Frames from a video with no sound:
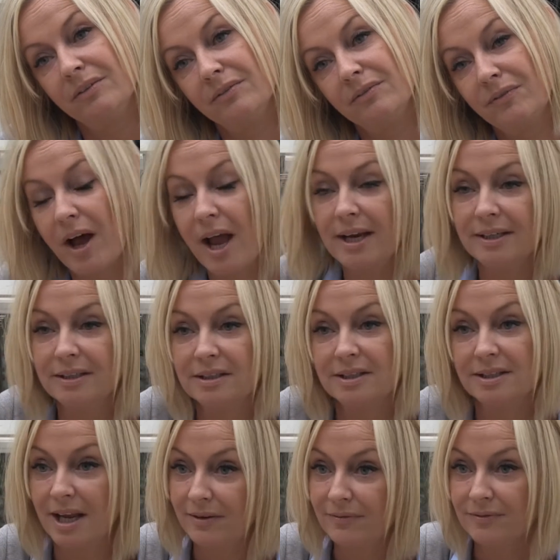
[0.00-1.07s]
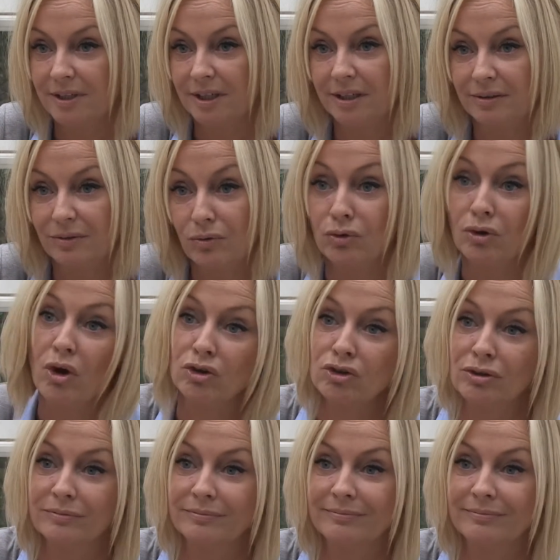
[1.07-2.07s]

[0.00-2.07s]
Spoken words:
find safety or not.